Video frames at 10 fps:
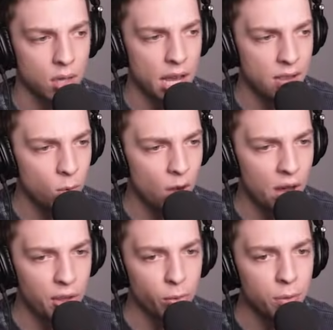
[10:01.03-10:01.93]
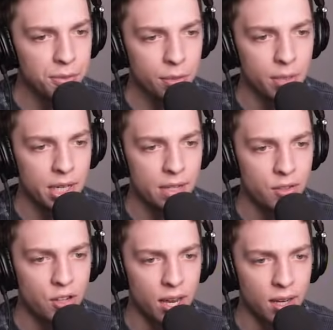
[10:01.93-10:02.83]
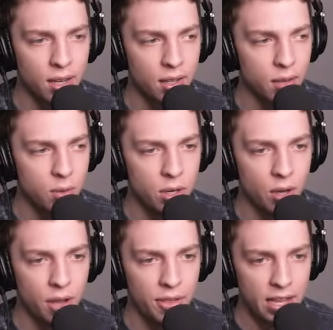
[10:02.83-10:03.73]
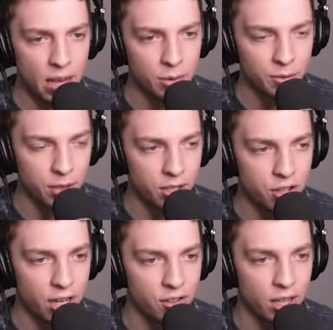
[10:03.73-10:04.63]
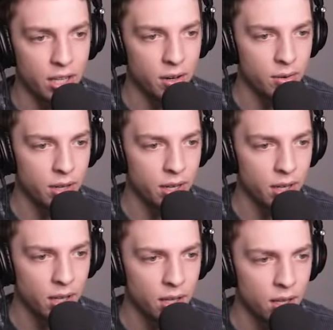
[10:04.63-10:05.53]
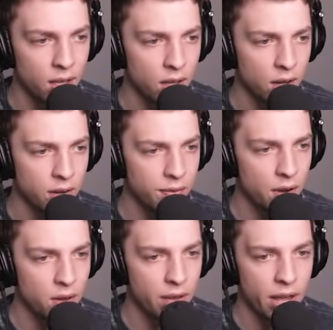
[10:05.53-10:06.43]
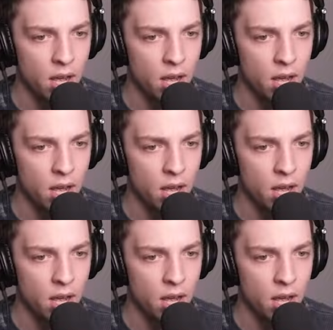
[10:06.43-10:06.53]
Okay, so what other rooms do we need to check? Uh, we know. I think that was fully checked, Jelly. I don't want to go any further than that.